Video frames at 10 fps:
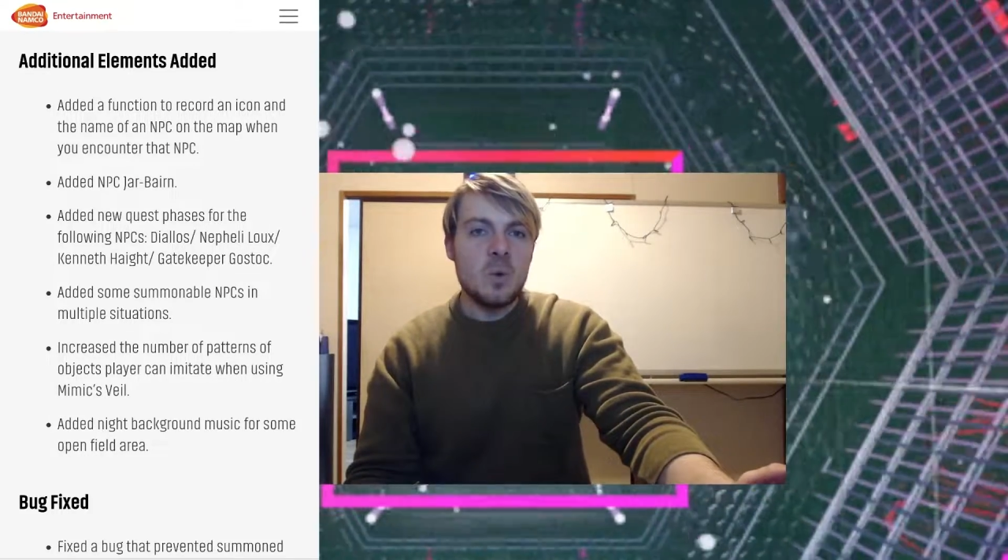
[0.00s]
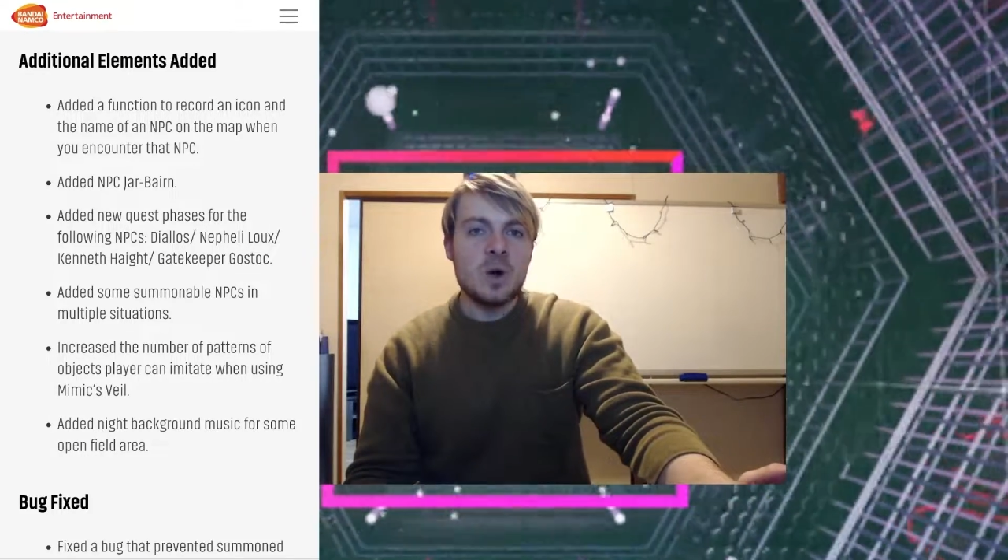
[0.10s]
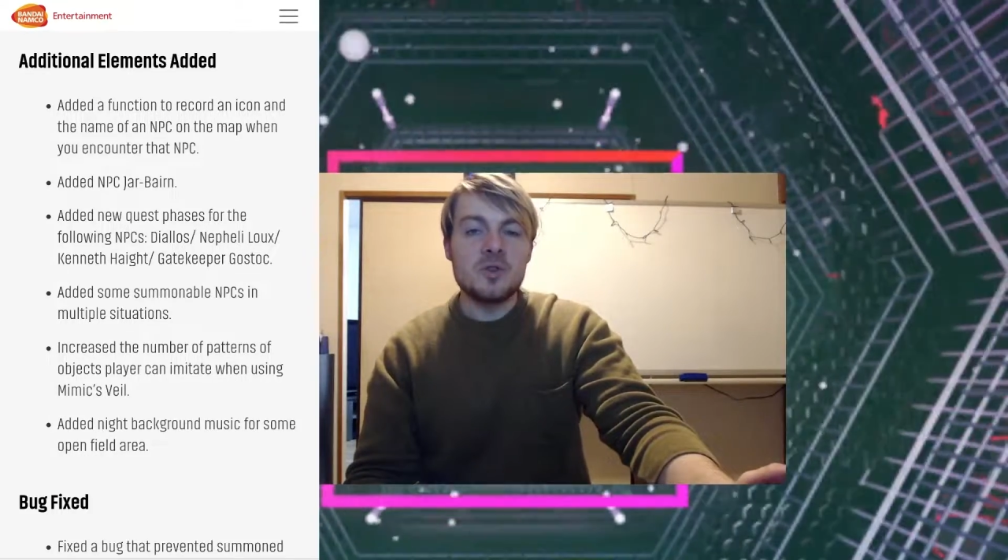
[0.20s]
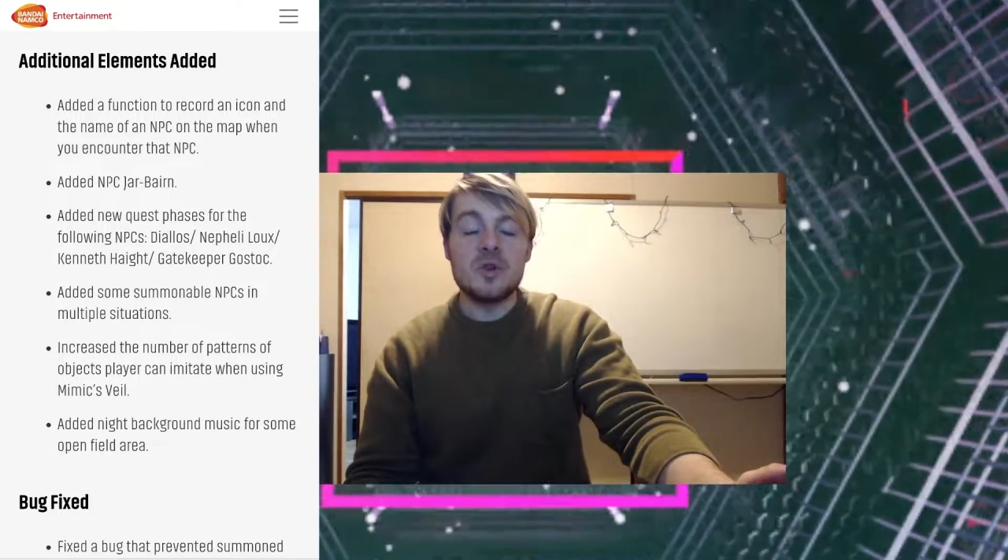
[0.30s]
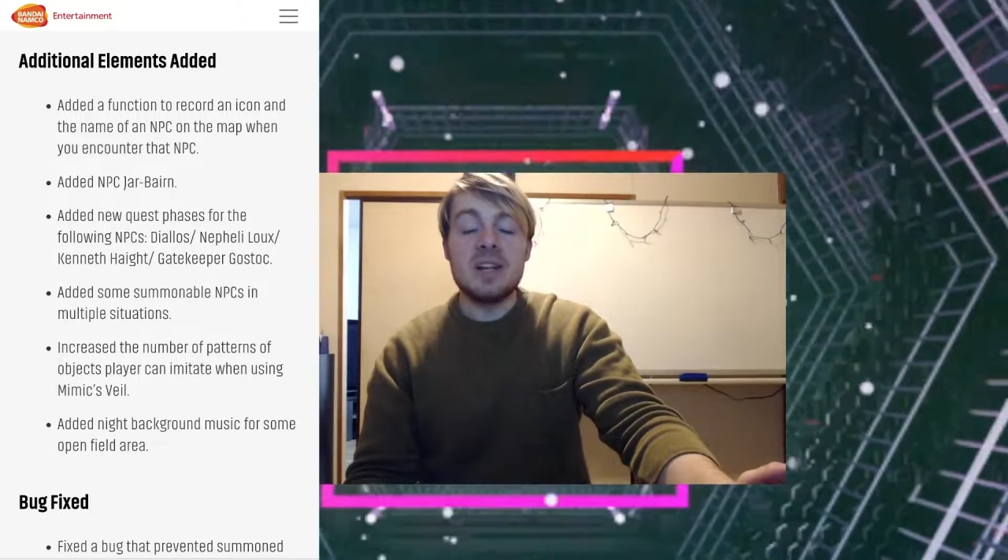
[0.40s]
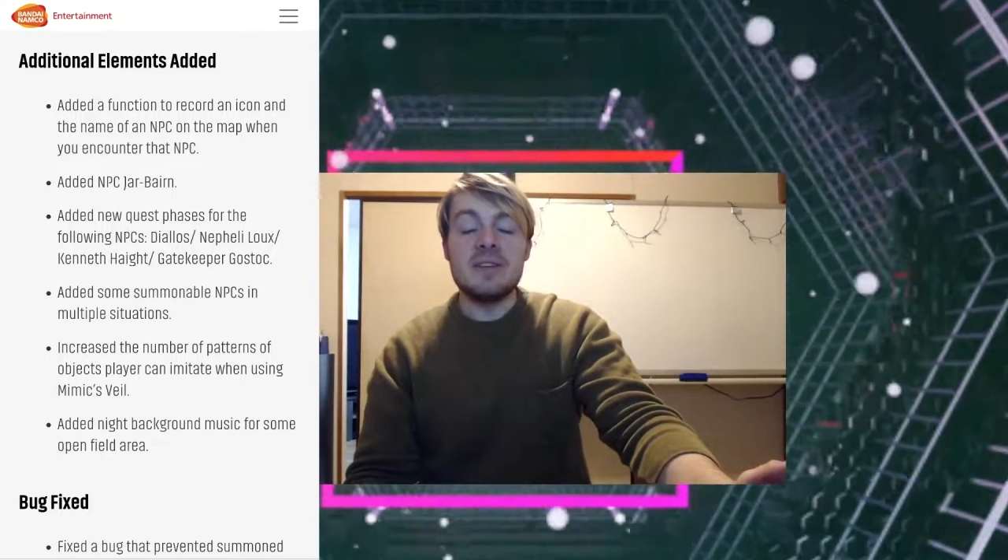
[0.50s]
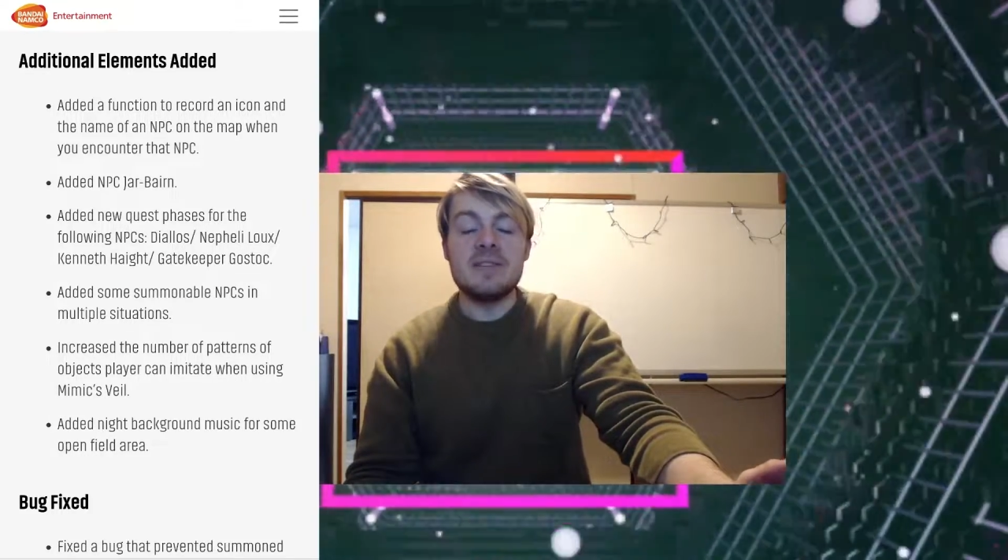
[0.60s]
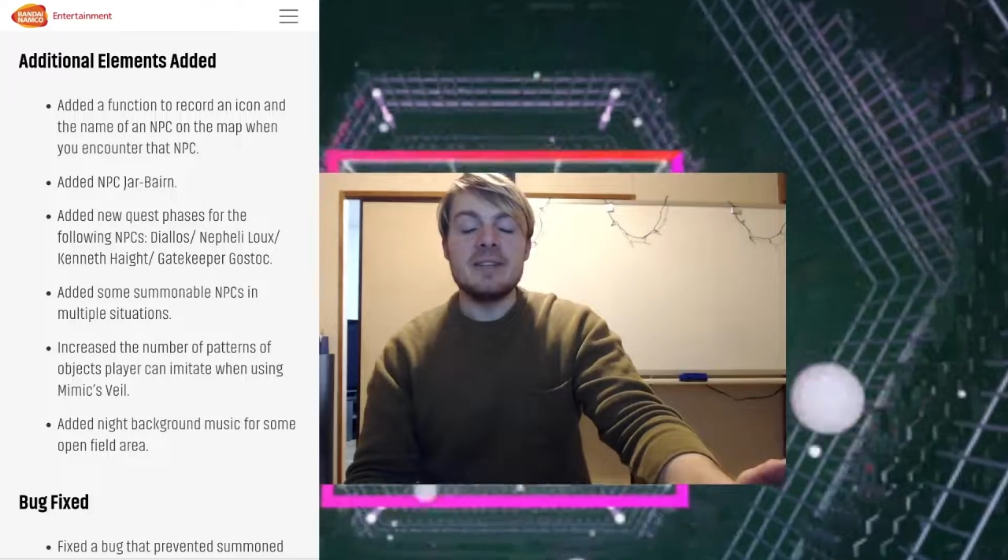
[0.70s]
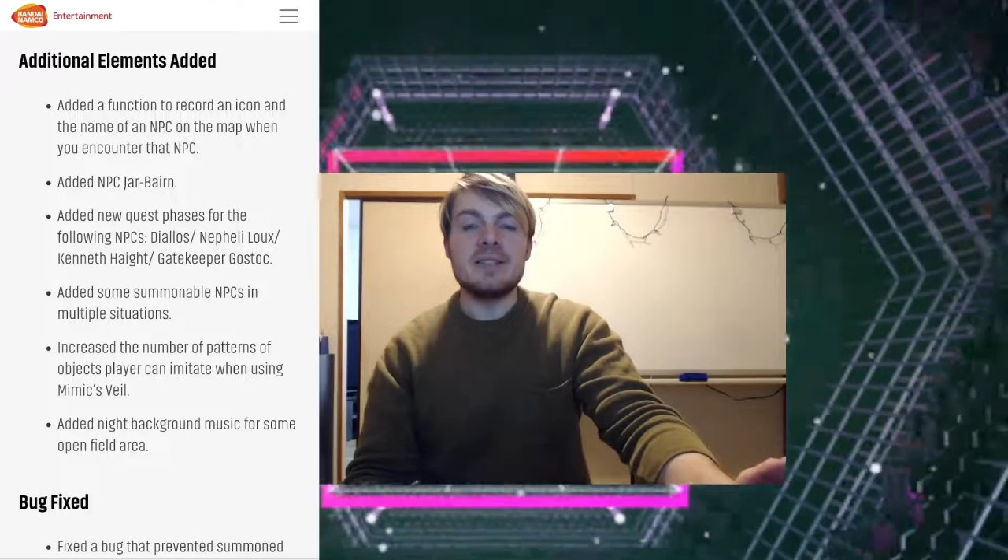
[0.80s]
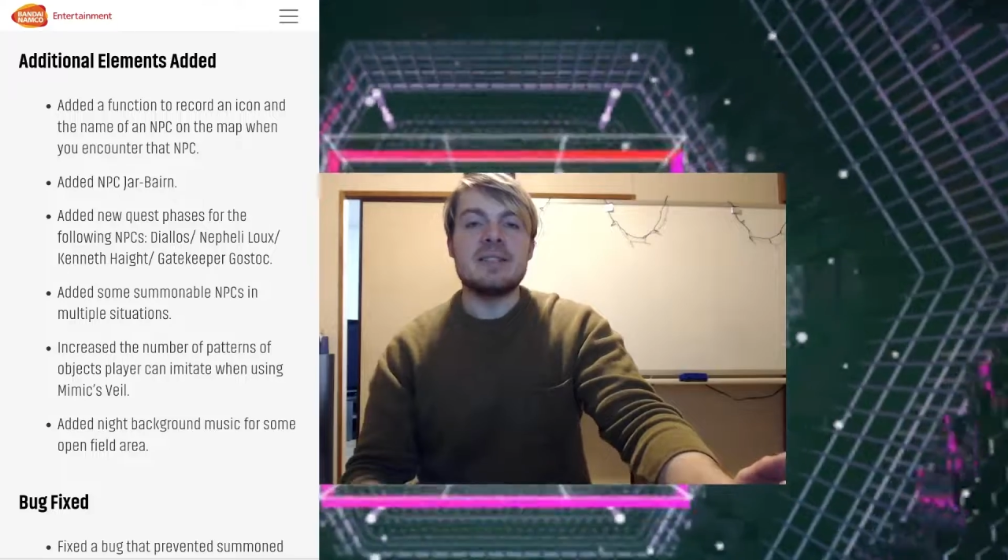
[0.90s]
what
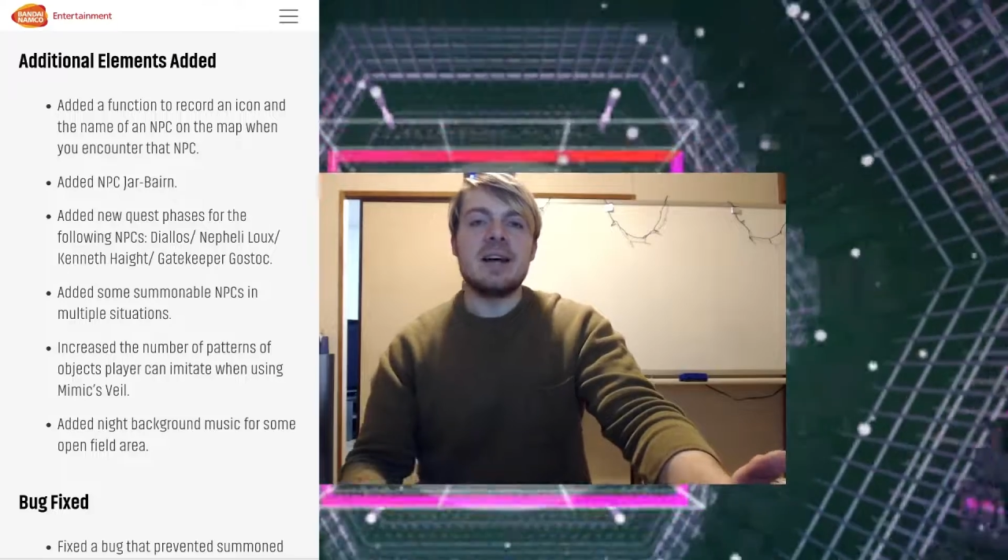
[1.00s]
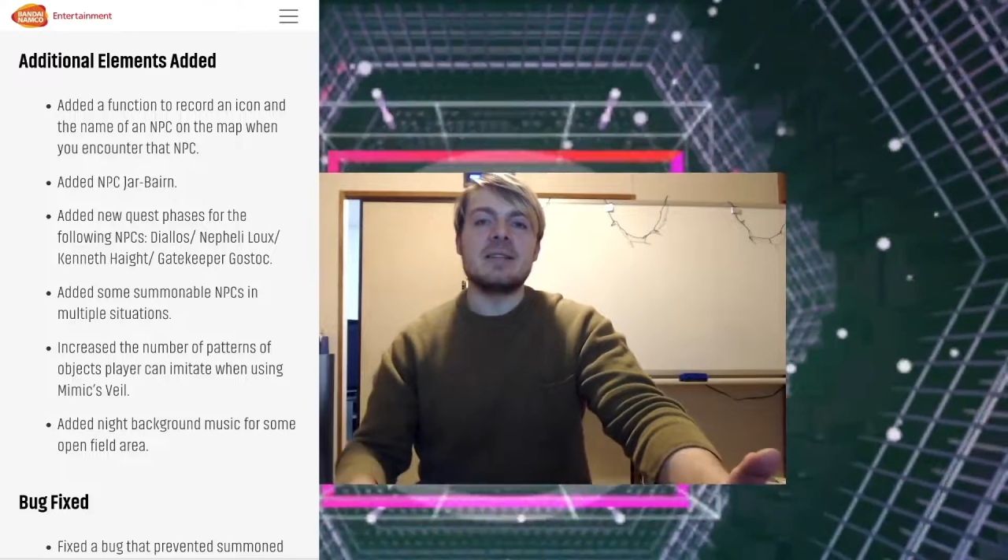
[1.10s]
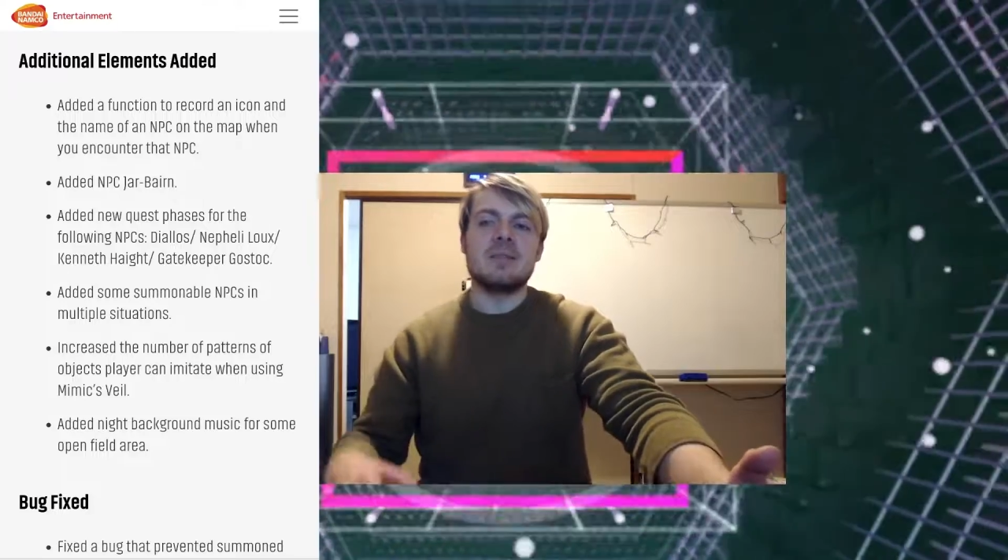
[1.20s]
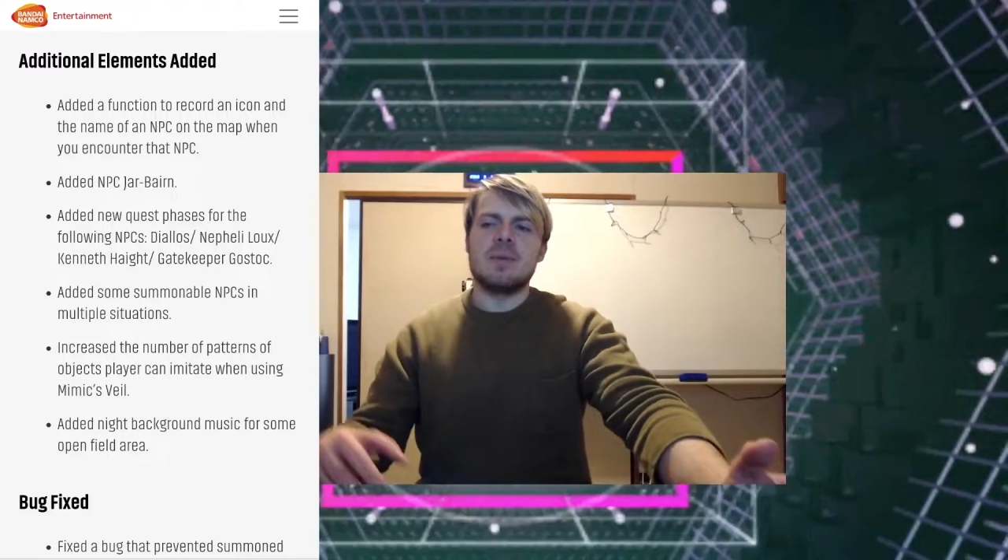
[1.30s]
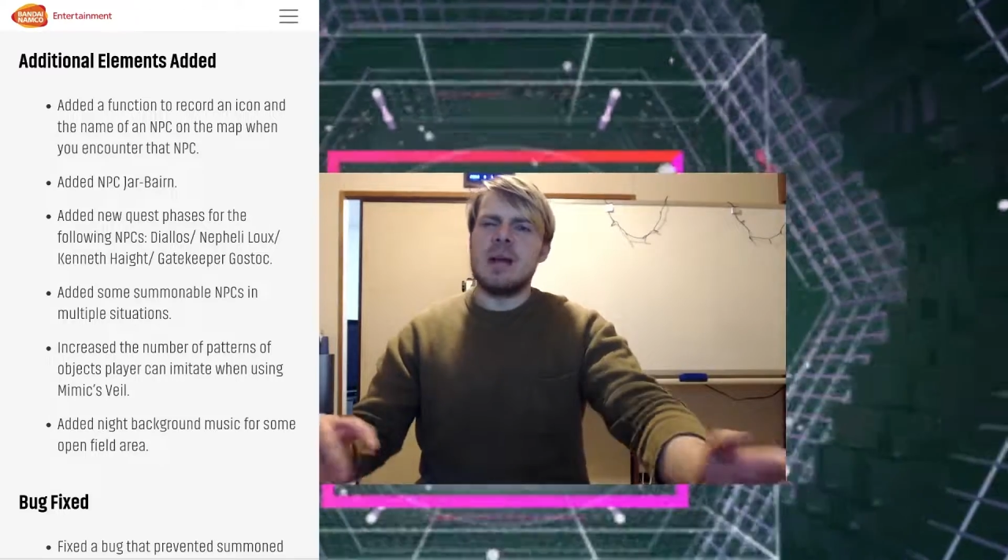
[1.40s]
relevance that